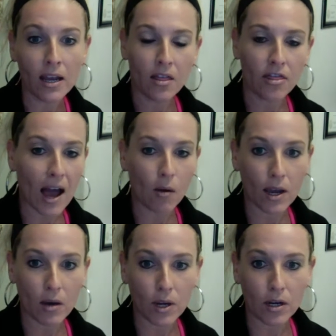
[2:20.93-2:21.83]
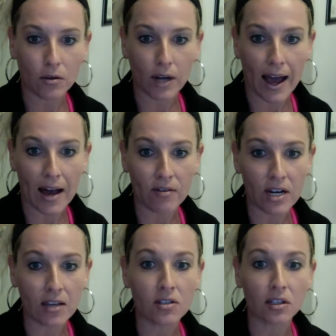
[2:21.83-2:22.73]
That way we don't have
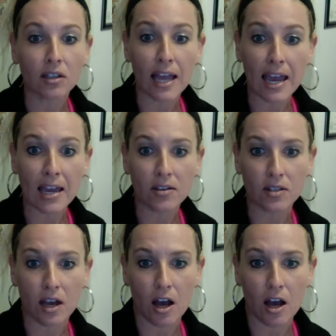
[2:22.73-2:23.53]
any delays